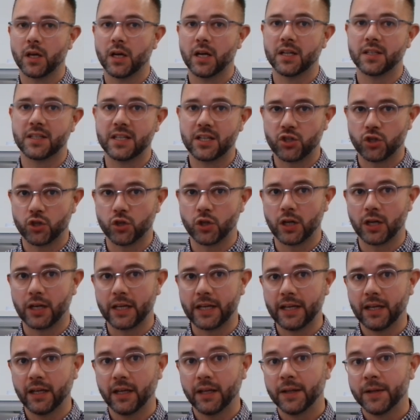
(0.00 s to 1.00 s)

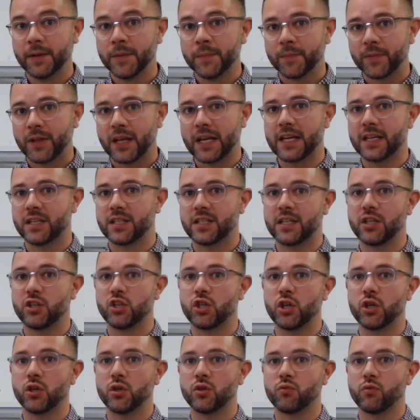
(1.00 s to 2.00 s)
Additionally, ESD
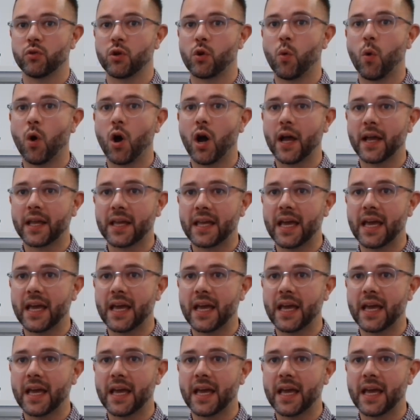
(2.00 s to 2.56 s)
shoes require